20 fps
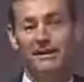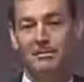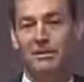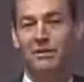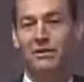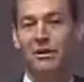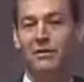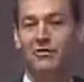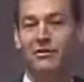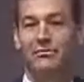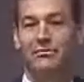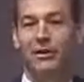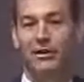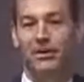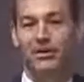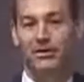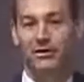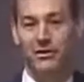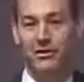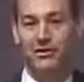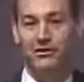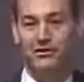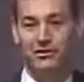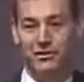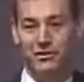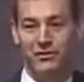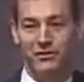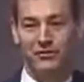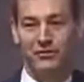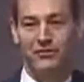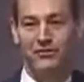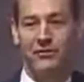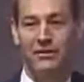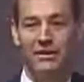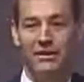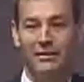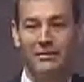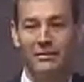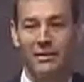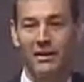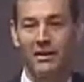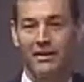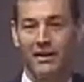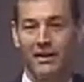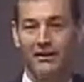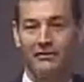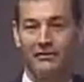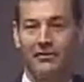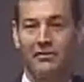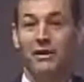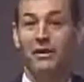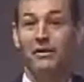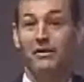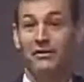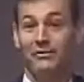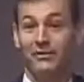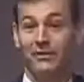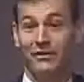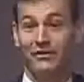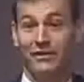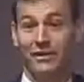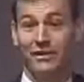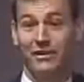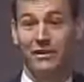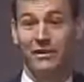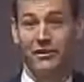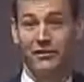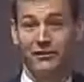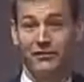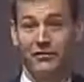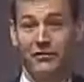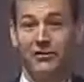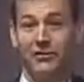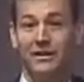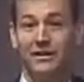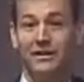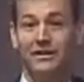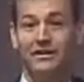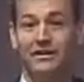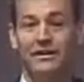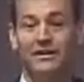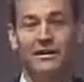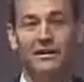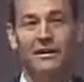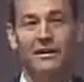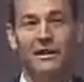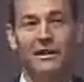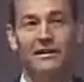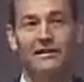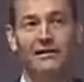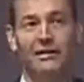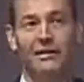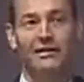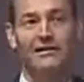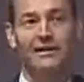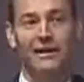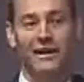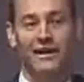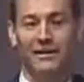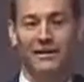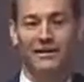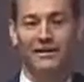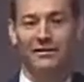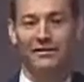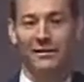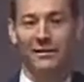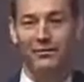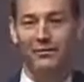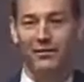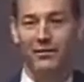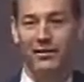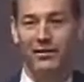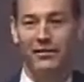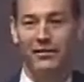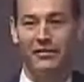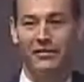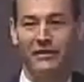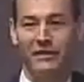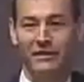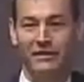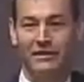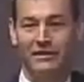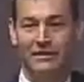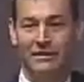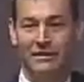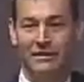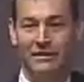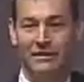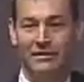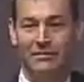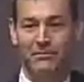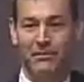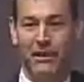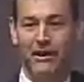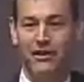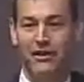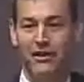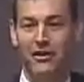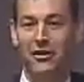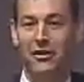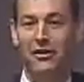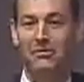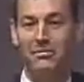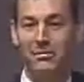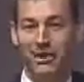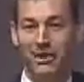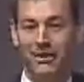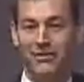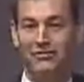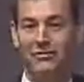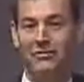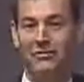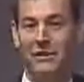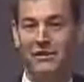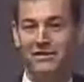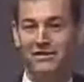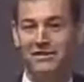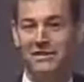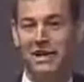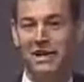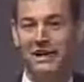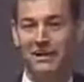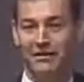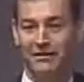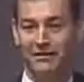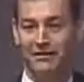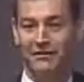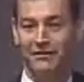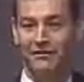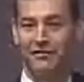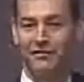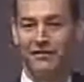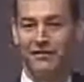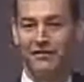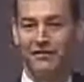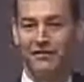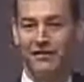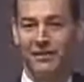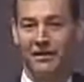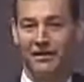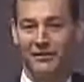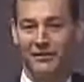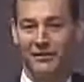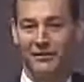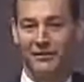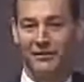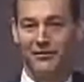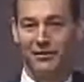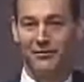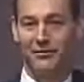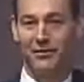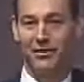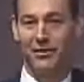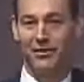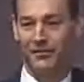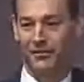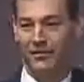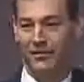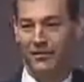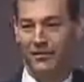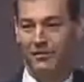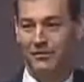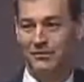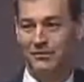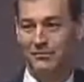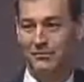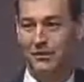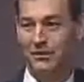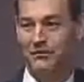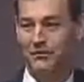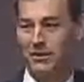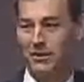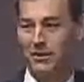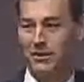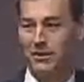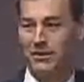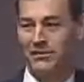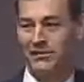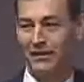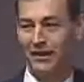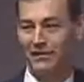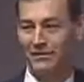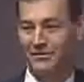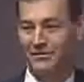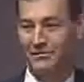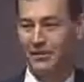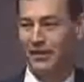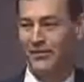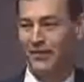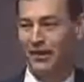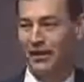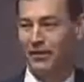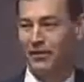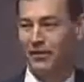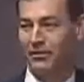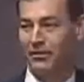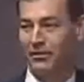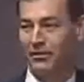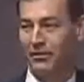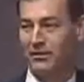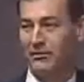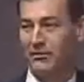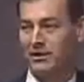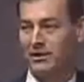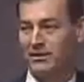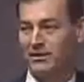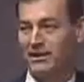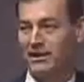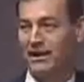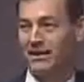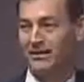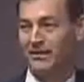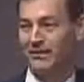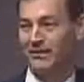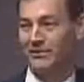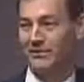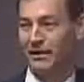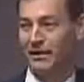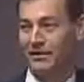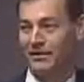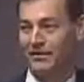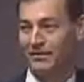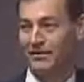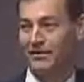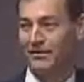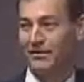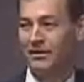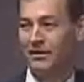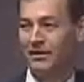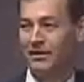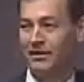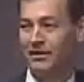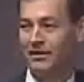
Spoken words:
be covered by your insurance, but it costs $350. So he looked at it and said, well, my copay for my statins is $68 a month. They just put me on it last month. I don't really want to take this medicine,